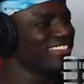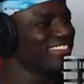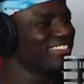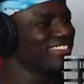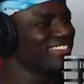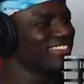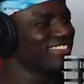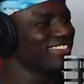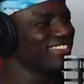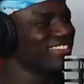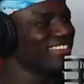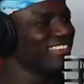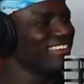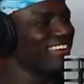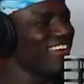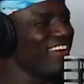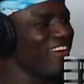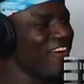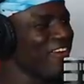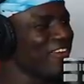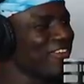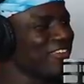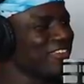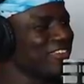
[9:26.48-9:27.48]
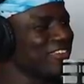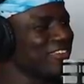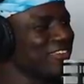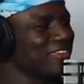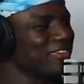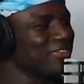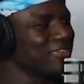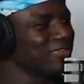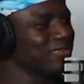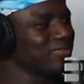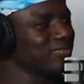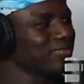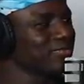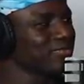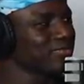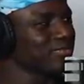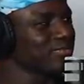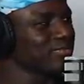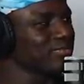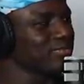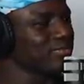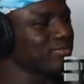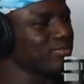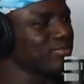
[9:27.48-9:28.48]

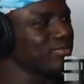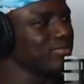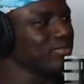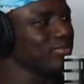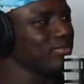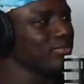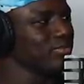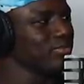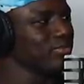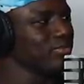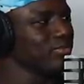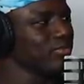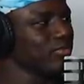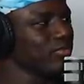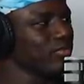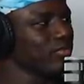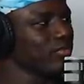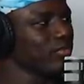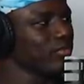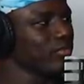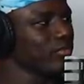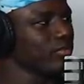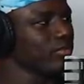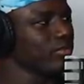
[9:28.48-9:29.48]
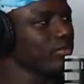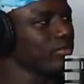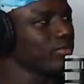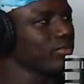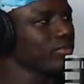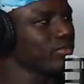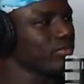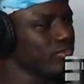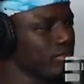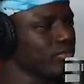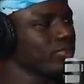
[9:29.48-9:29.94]
[no speech]